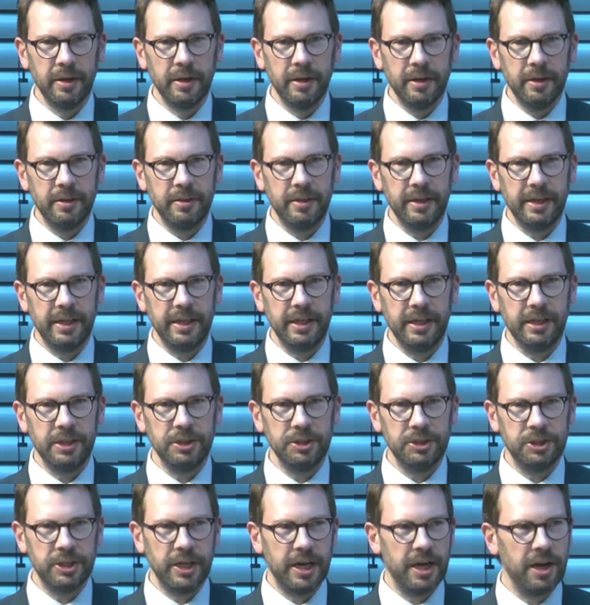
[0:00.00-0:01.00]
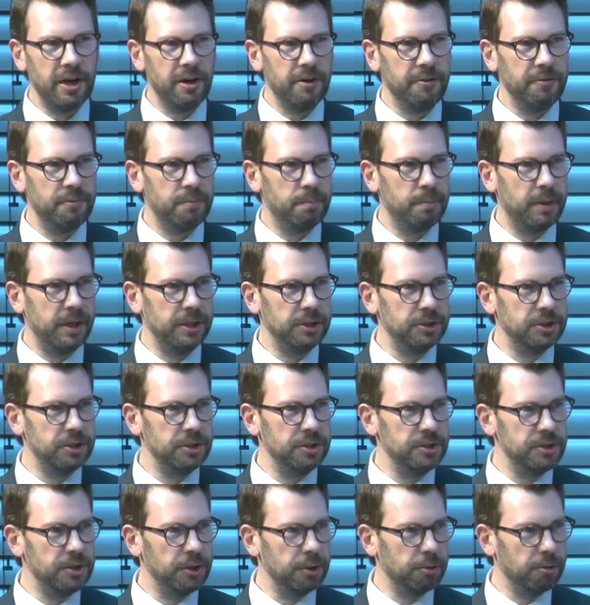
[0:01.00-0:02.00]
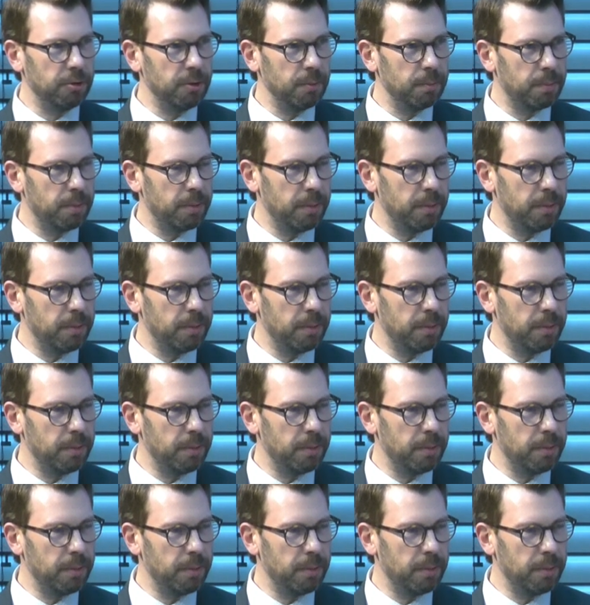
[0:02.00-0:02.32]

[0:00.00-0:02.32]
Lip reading: the chair of PensionsEurope.